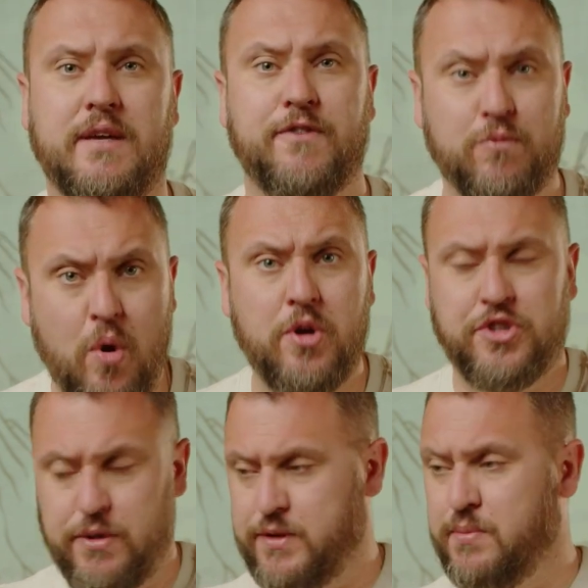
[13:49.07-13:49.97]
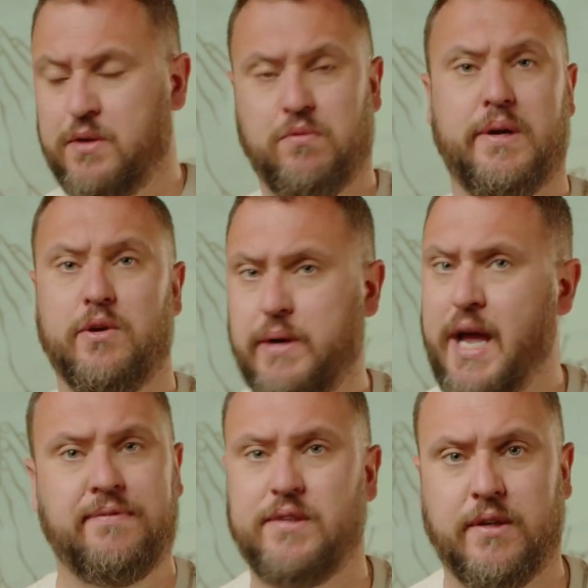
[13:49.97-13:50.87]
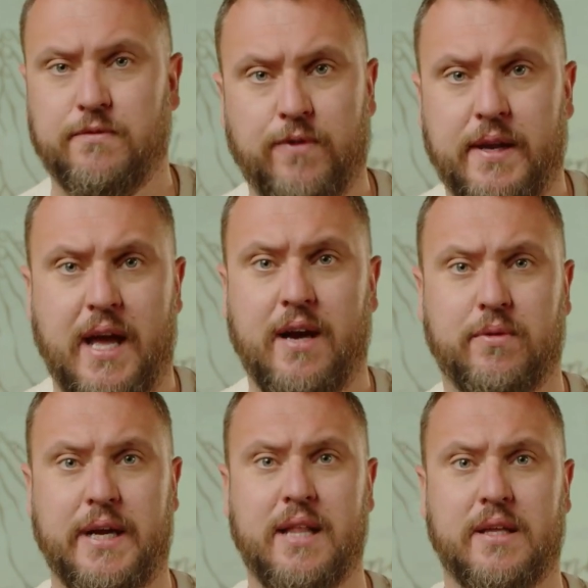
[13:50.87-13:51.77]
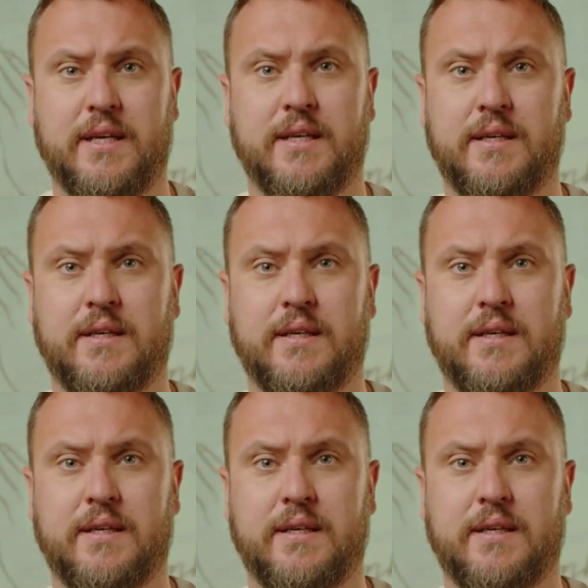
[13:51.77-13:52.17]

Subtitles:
For worship to be real, we have to confront our reality.